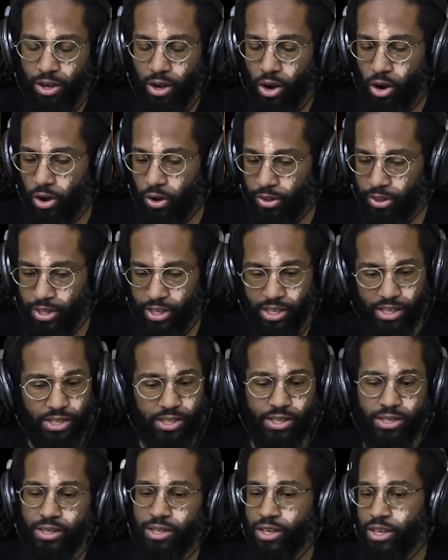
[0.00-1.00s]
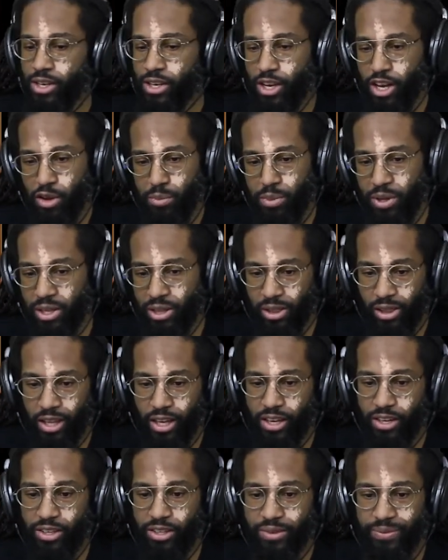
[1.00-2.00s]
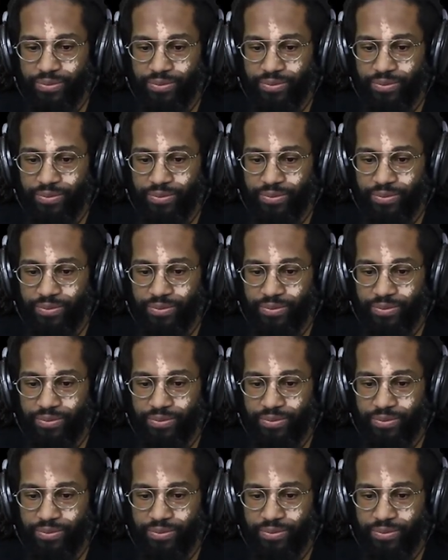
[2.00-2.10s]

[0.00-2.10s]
all of this a bit later.